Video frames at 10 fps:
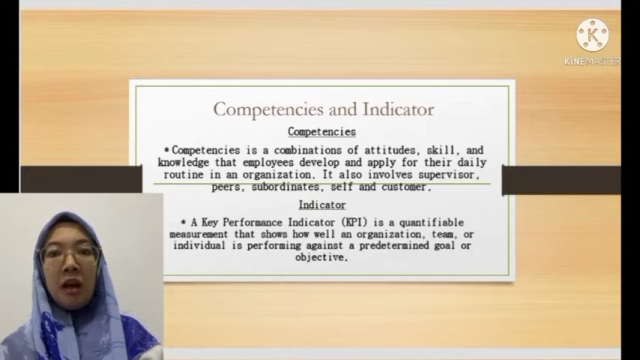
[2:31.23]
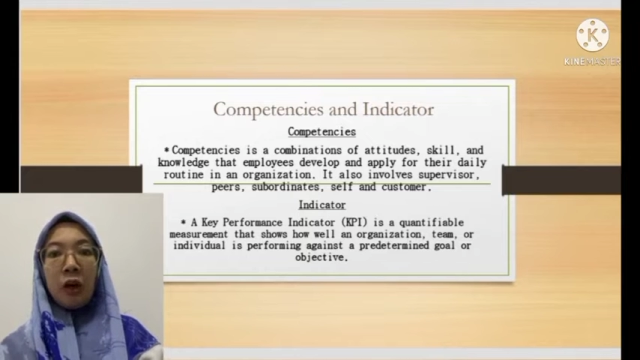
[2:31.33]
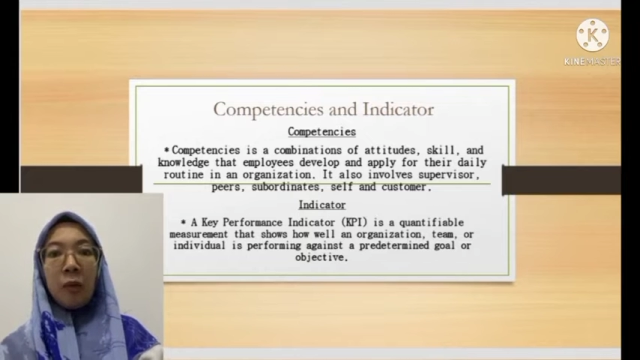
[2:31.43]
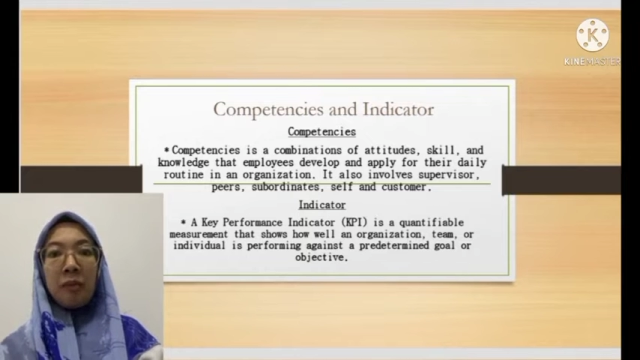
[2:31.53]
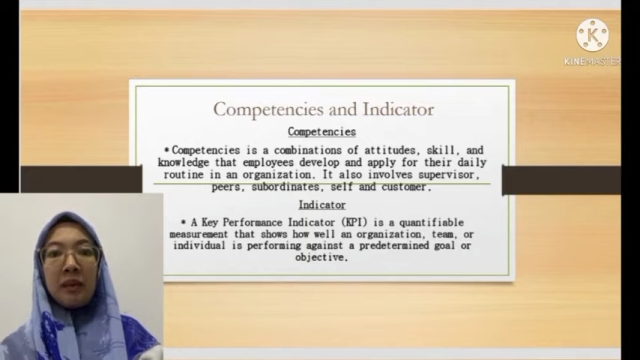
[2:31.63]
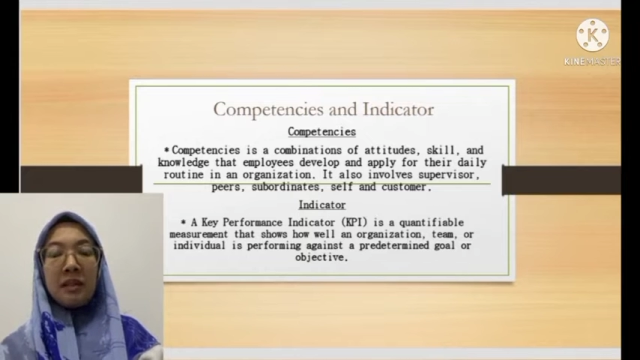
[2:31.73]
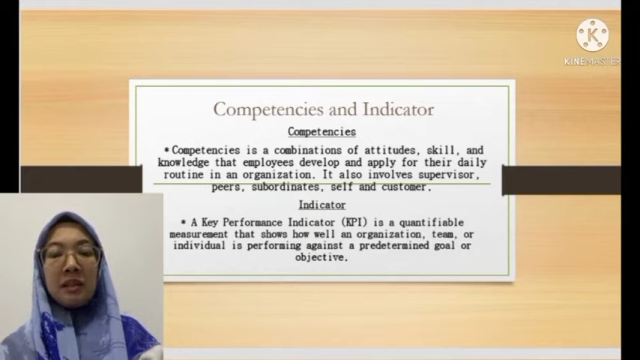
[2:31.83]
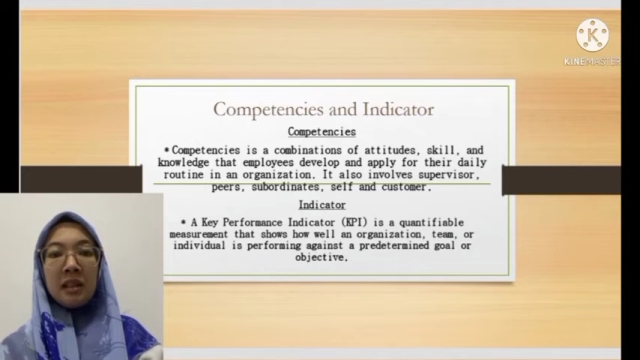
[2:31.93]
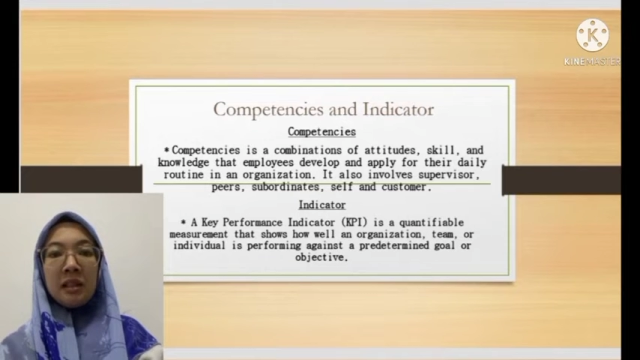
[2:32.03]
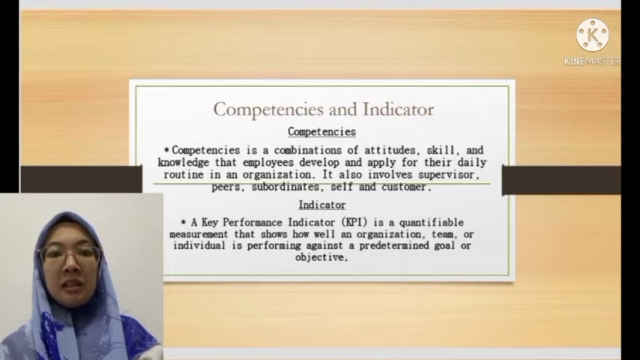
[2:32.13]

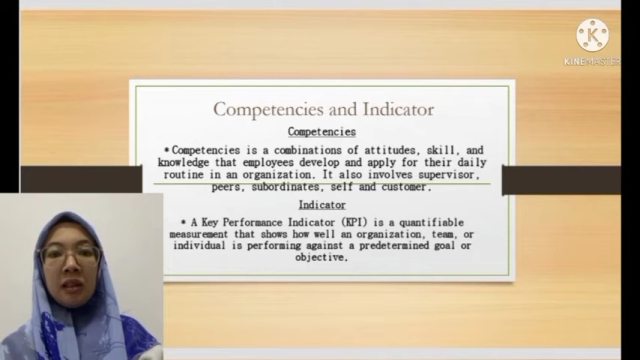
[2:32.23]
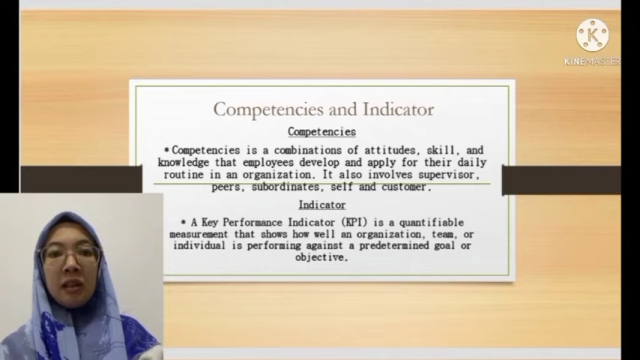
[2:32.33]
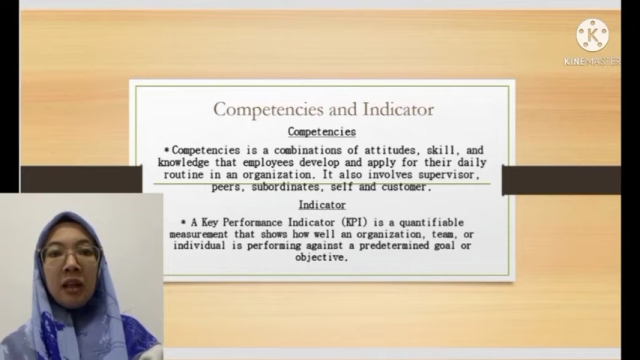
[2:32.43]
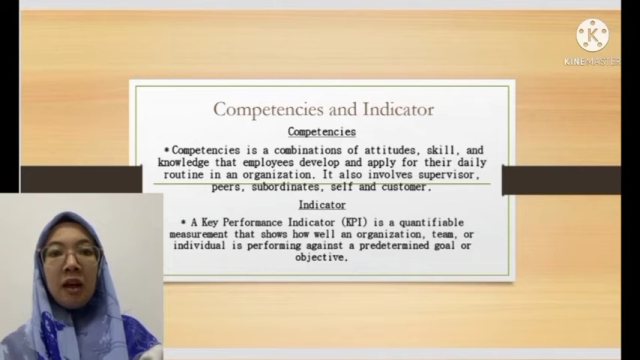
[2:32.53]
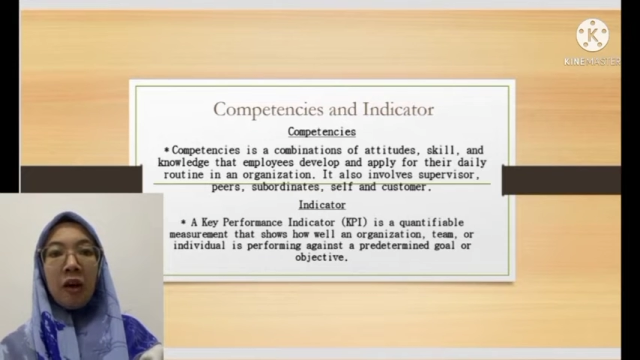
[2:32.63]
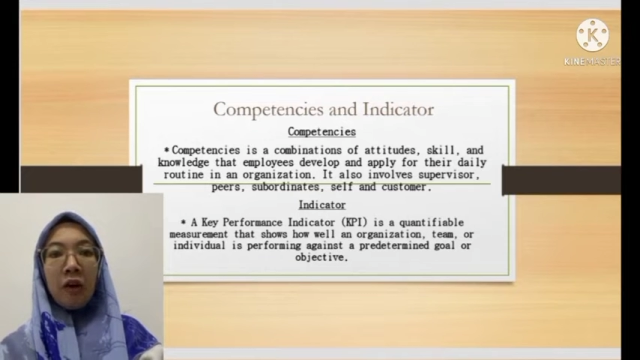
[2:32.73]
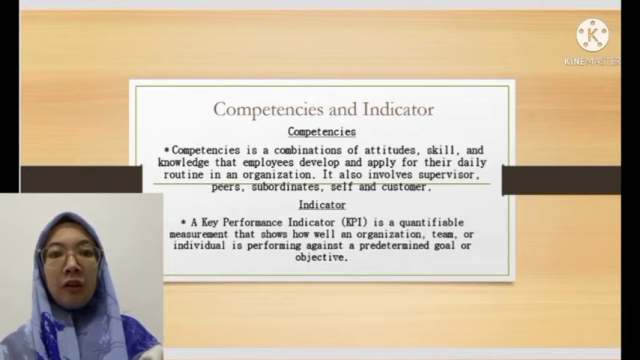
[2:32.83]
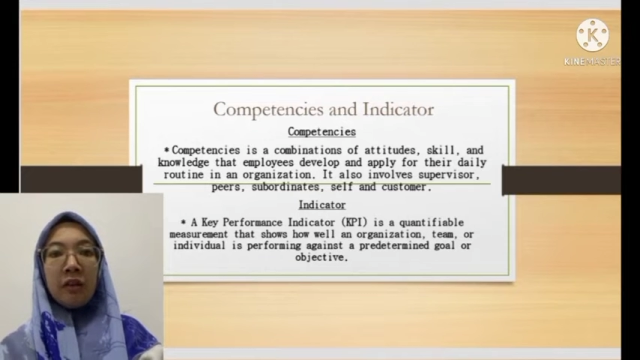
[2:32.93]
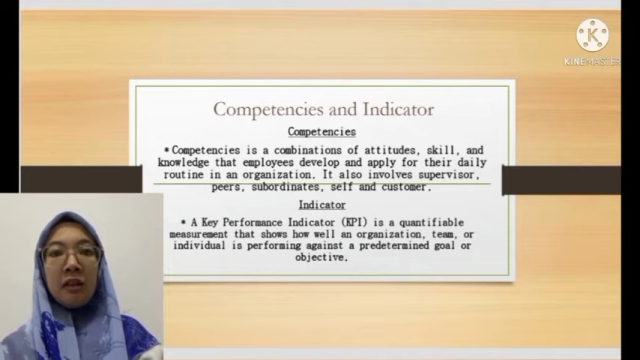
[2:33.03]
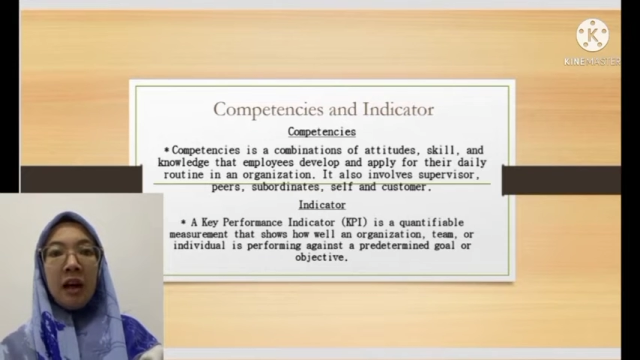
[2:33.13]
Competencies,
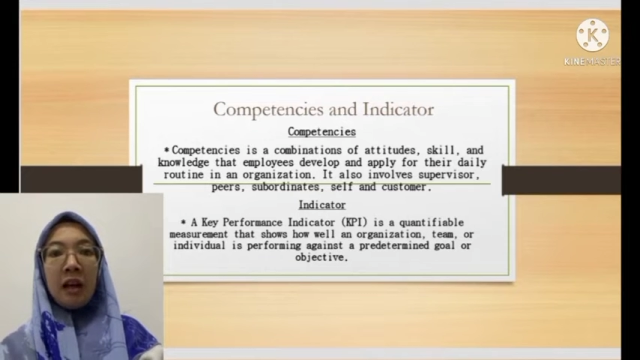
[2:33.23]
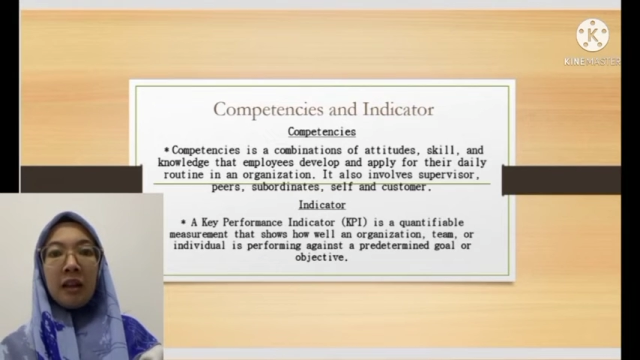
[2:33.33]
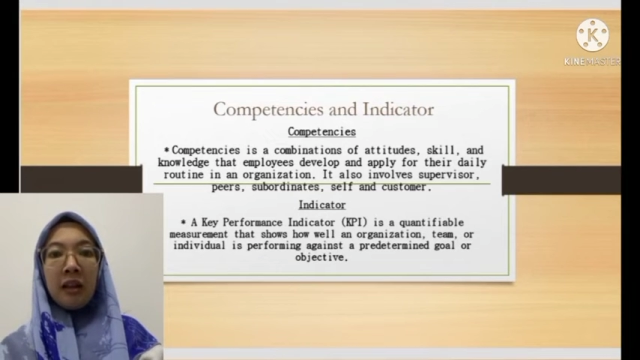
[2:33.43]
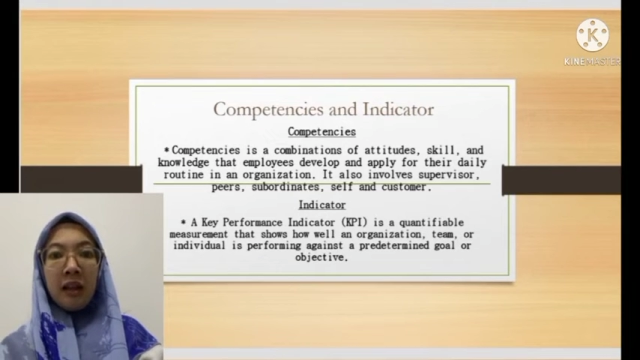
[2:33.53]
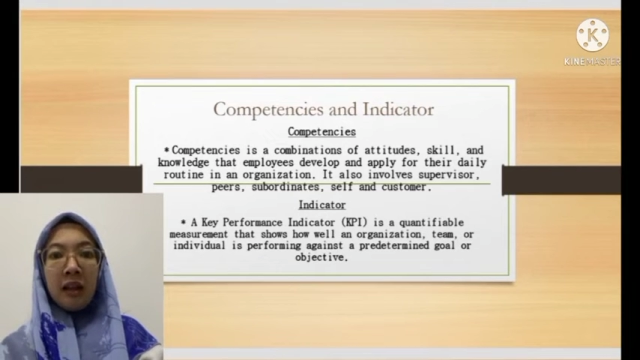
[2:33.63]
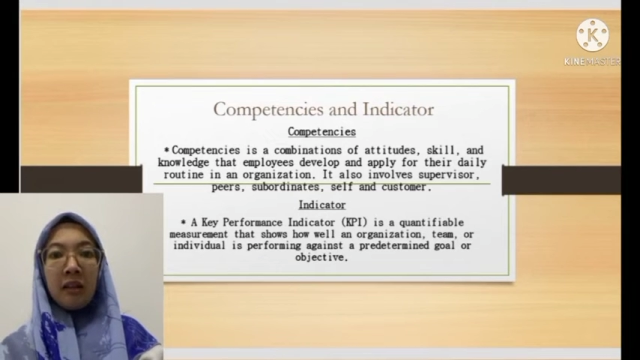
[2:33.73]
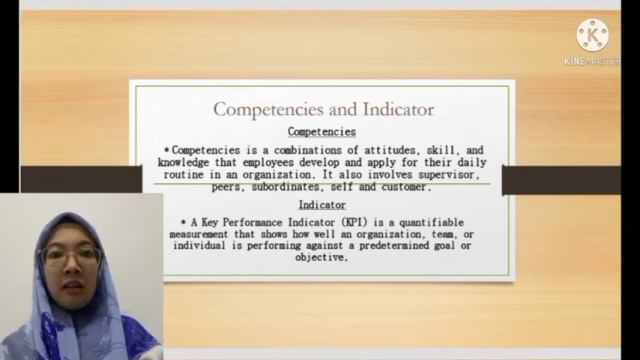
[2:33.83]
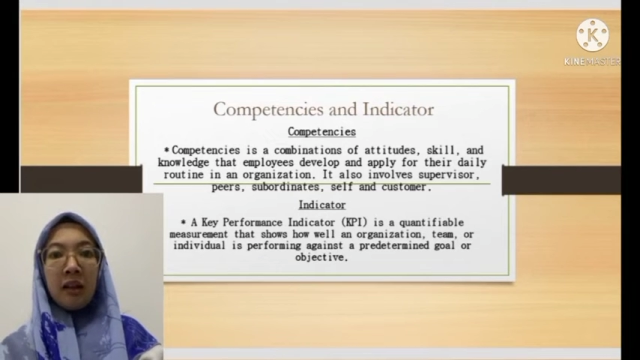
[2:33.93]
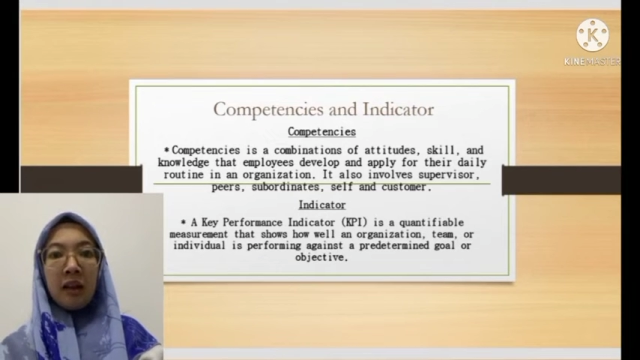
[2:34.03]
on the other hand,